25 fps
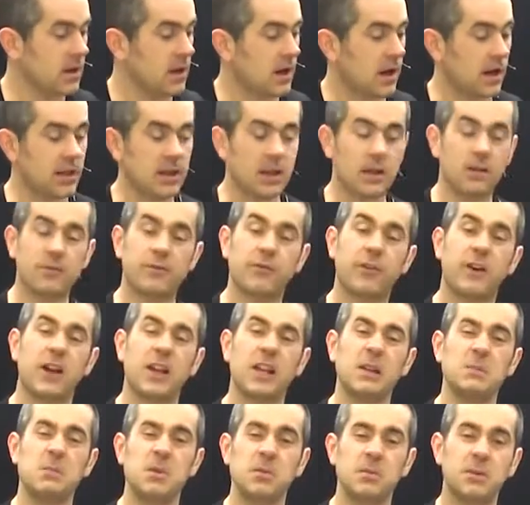And then
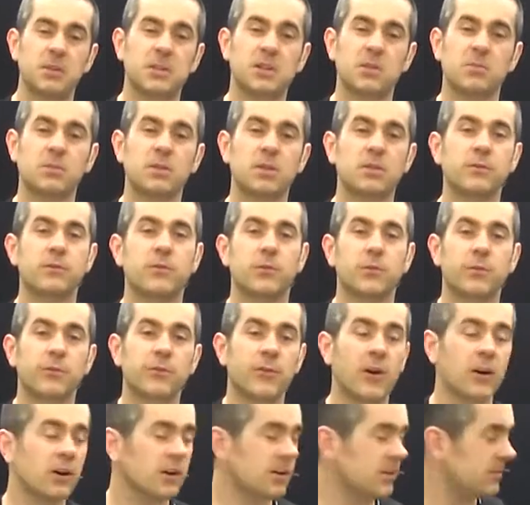finally maybe something for
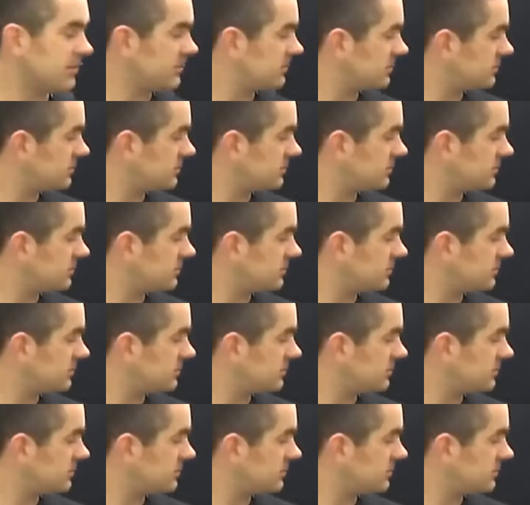funk.